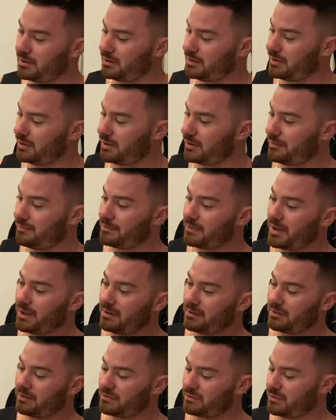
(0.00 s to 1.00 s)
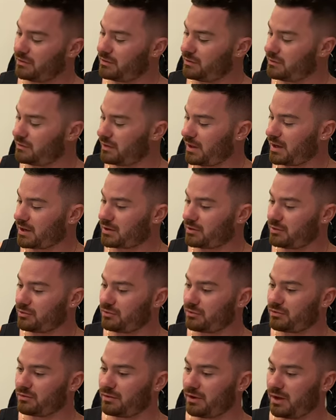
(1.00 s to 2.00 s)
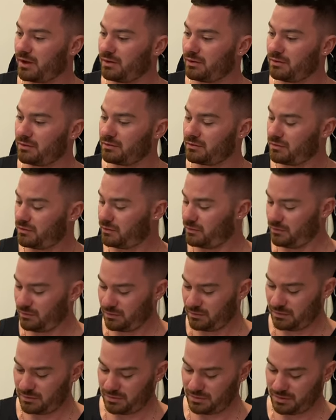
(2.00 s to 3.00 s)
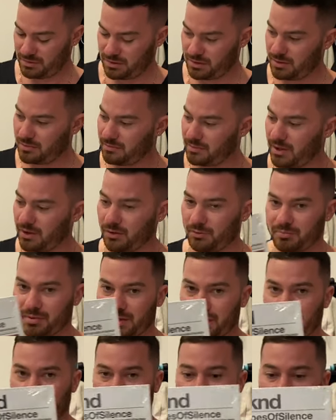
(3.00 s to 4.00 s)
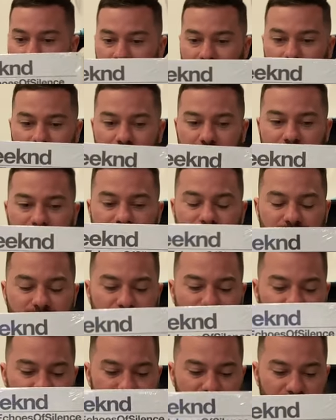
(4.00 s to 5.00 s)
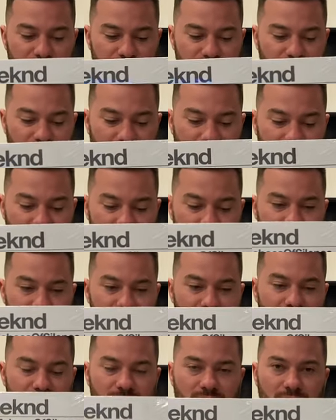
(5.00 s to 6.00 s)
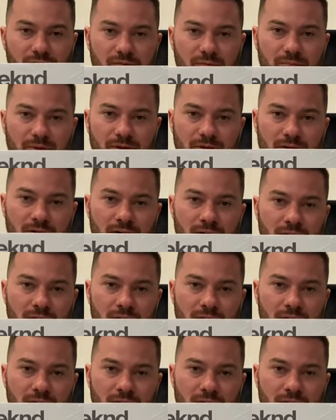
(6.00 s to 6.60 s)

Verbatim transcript: um, this is the Echoes of Silence um, LP. I believe it's the first time this has ever been